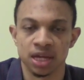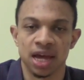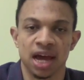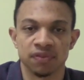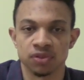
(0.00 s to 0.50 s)

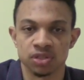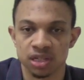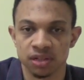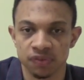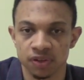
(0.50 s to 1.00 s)
After seeing the
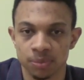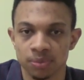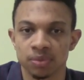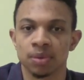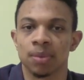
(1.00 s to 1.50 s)

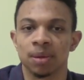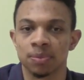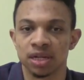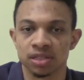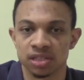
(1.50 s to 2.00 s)
film, my
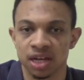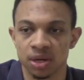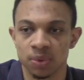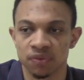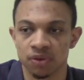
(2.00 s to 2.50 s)
biggest
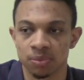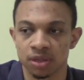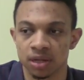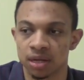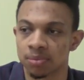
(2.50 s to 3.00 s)
takeaway from it
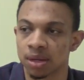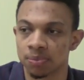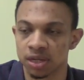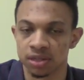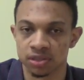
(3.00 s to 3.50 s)
and
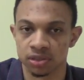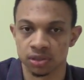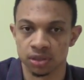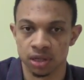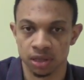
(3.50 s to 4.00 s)

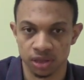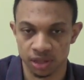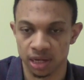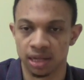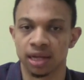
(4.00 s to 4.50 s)
the thing
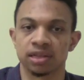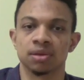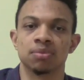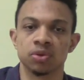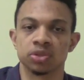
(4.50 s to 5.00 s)
I liked the
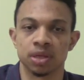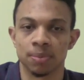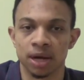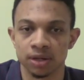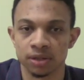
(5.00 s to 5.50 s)
most
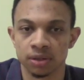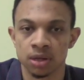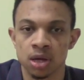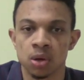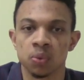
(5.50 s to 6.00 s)
about it
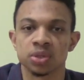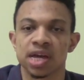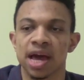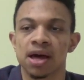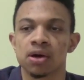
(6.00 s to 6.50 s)
was
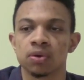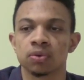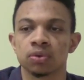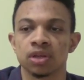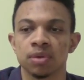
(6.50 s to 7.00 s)
how
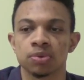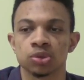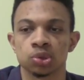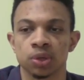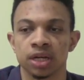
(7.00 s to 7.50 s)
they
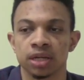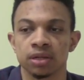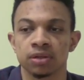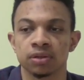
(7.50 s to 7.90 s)
portrayed